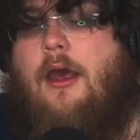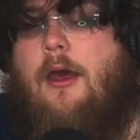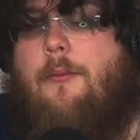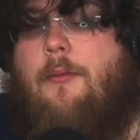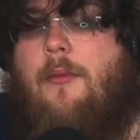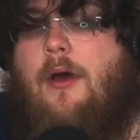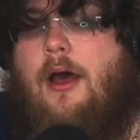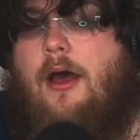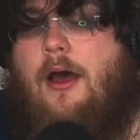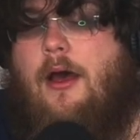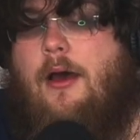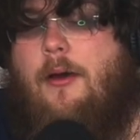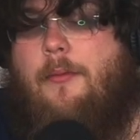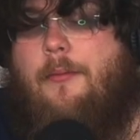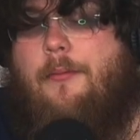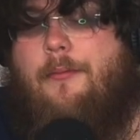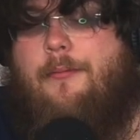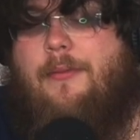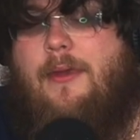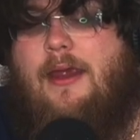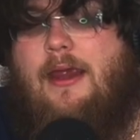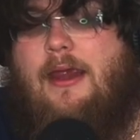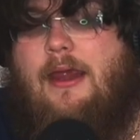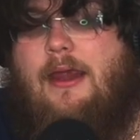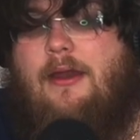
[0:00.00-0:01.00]

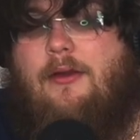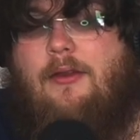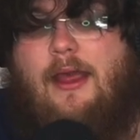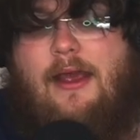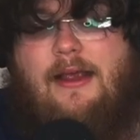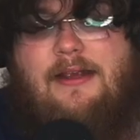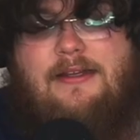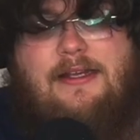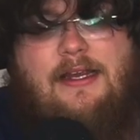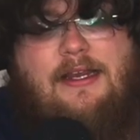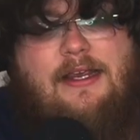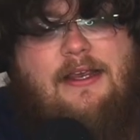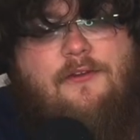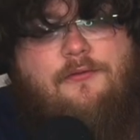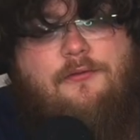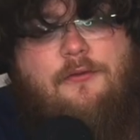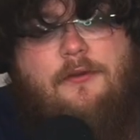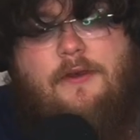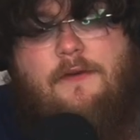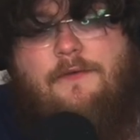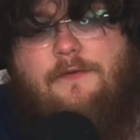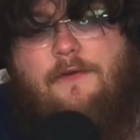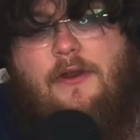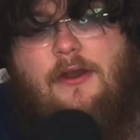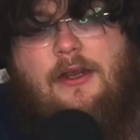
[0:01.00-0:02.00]
And like I said, he's
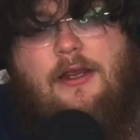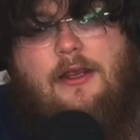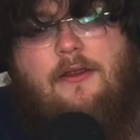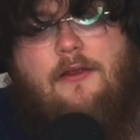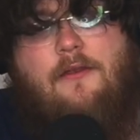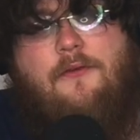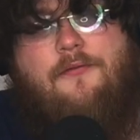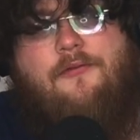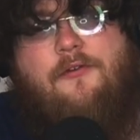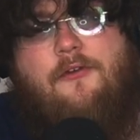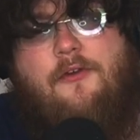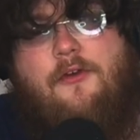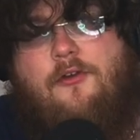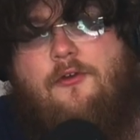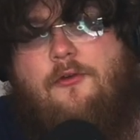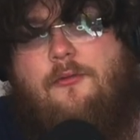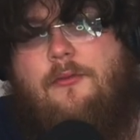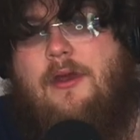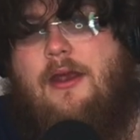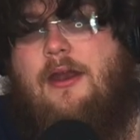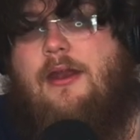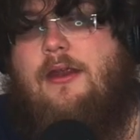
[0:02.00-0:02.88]
really funny in the film.